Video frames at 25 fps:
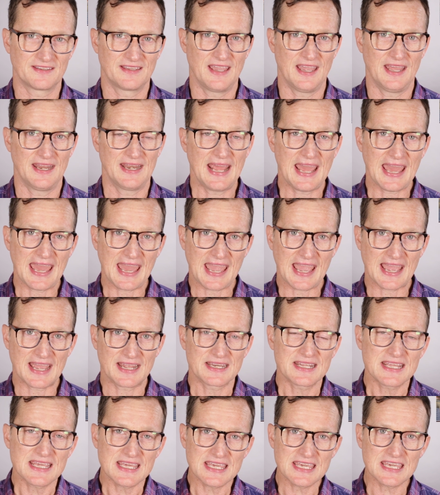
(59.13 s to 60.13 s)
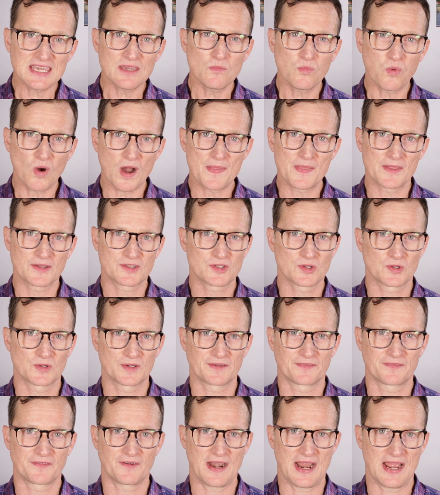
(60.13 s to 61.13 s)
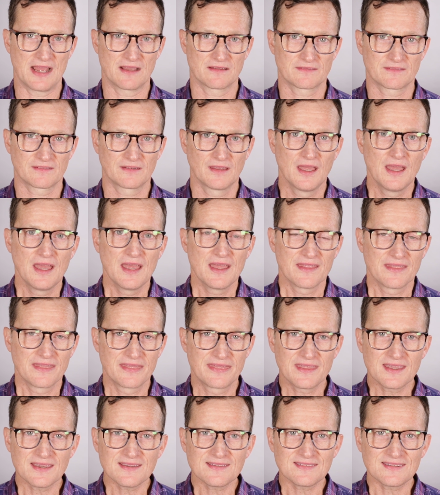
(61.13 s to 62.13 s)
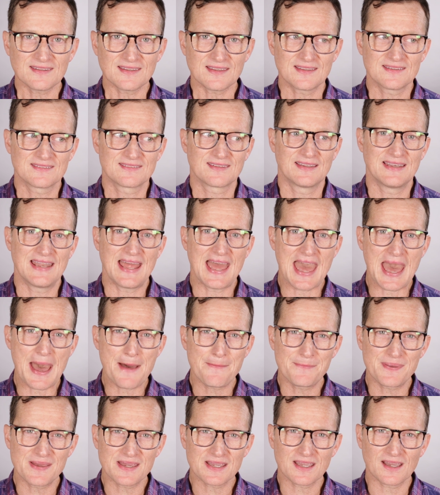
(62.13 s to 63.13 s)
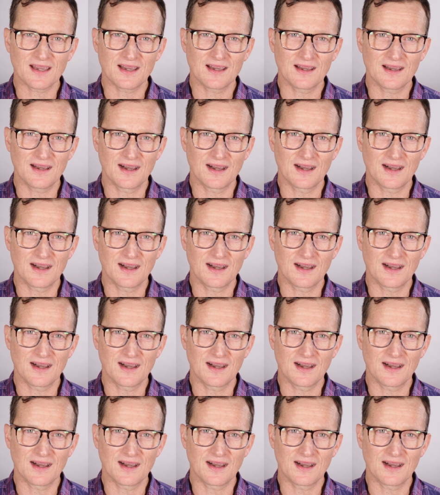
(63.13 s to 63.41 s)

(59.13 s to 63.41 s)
again, and he won the Tour de France. This is an epic